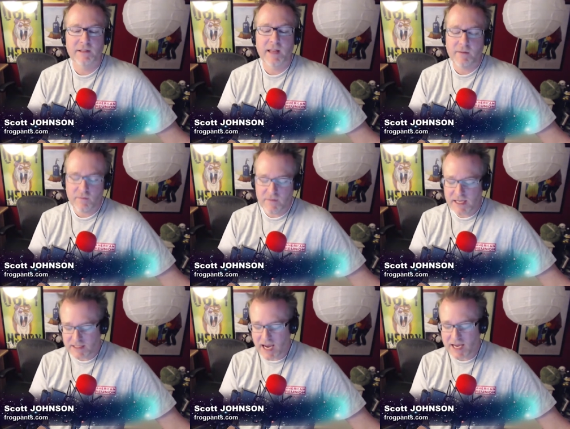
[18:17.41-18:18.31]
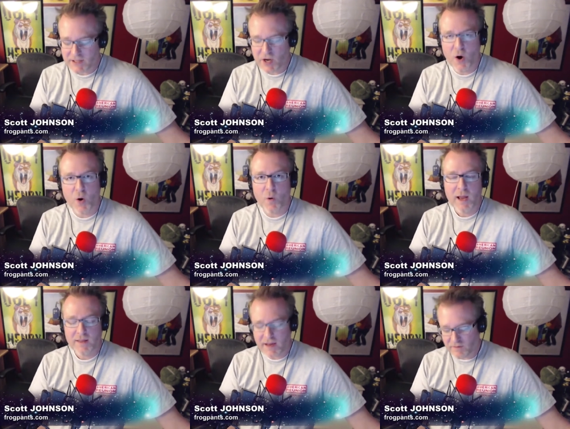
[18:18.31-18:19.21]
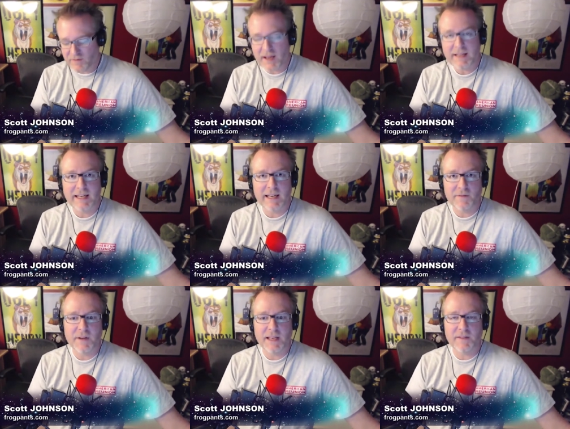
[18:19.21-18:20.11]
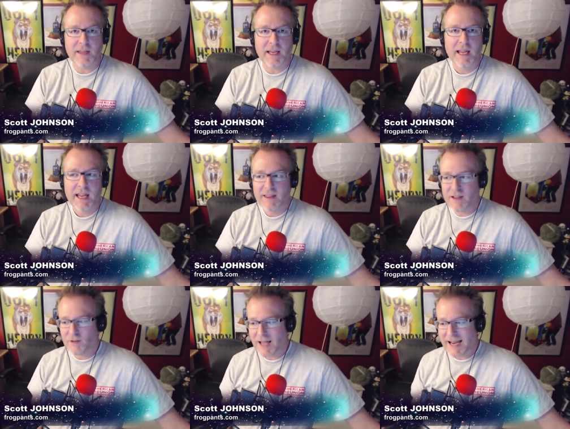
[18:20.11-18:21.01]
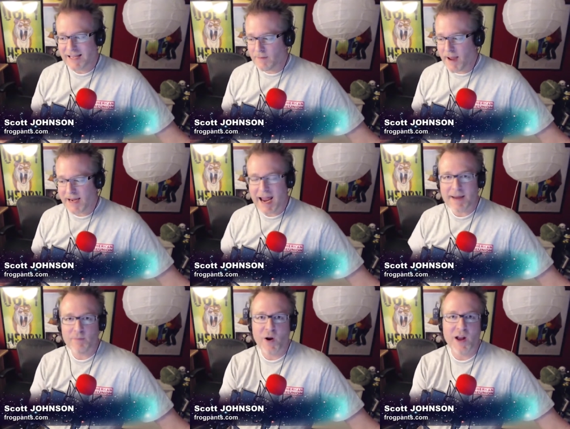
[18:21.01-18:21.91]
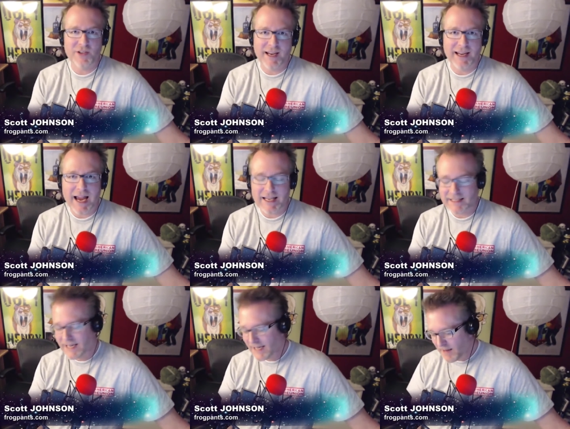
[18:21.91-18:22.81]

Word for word: They these guys know they invented it. If anything, they're like the Manhattan Project guys.